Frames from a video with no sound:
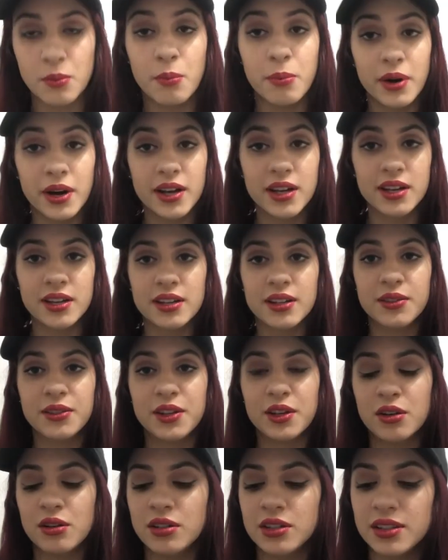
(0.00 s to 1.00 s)
But
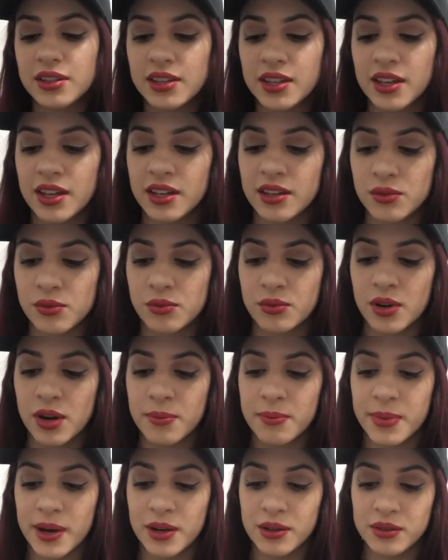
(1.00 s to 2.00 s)
the only thing
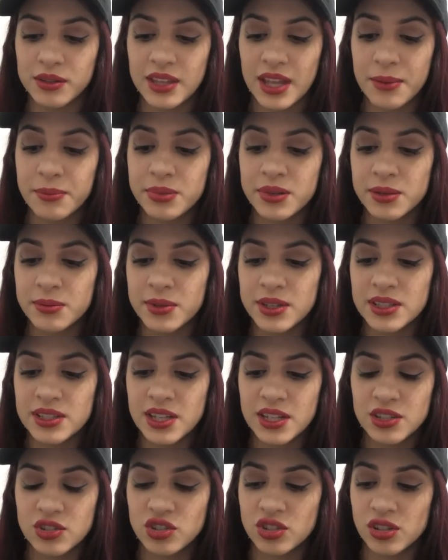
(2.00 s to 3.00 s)
about that
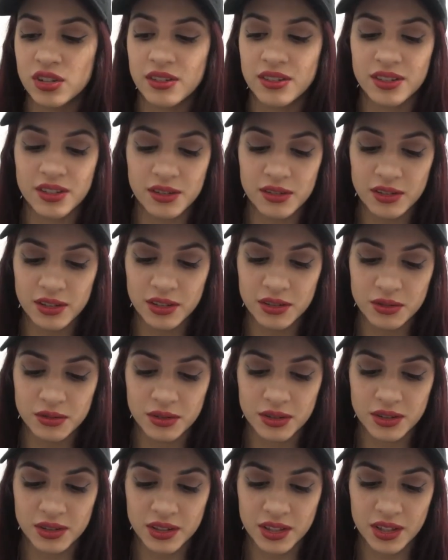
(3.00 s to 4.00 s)
pigmentation, because they're a
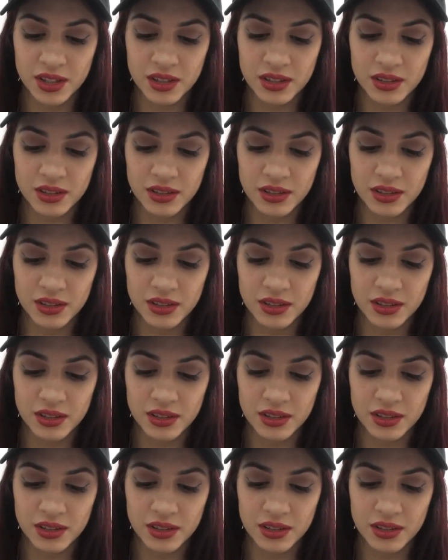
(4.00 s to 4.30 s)
little thick,